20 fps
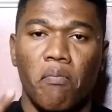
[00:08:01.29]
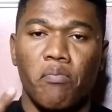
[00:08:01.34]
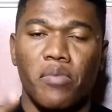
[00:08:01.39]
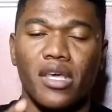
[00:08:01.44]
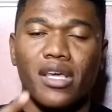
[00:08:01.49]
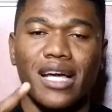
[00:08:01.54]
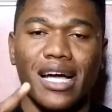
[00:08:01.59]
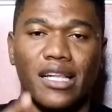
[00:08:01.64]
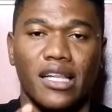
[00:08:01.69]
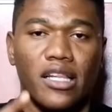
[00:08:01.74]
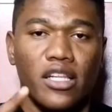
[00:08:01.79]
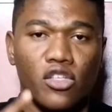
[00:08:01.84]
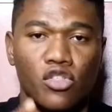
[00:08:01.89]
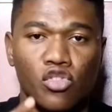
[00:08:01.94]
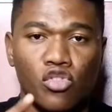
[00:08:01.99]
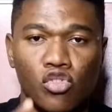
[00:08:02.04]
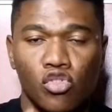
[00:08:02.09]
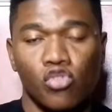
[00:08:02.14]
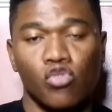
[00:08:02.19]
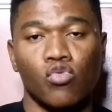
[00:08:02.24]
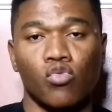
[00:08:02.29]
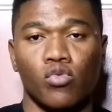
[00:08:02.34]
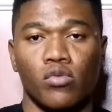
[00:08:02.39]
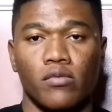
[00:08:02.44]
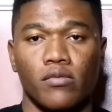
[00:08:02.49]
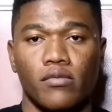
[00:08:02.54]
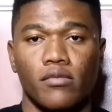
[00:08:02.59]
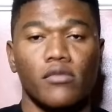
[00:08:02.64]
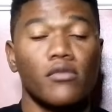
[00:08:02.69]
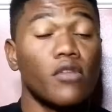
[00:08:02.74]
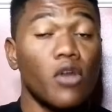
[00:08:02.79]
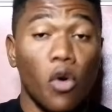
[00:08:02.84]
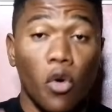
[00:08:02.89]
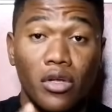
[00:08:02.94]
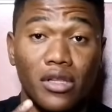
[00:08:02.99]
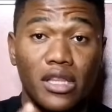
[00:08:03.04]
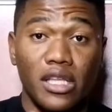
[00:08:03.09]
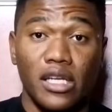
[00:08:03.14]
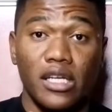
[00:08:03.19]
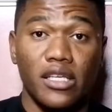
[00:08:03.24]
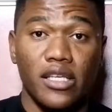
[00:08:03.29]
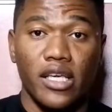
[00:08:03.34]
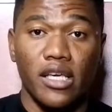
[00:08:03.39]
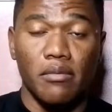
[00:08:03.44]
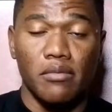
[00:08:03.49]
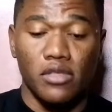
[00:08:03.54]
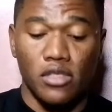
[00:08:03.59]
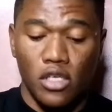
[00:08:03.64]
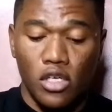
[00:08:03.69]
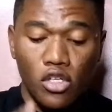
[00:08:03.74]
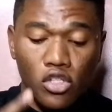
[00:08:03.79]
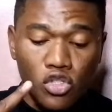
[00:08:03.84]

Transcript: pick at least 2 or 3 games.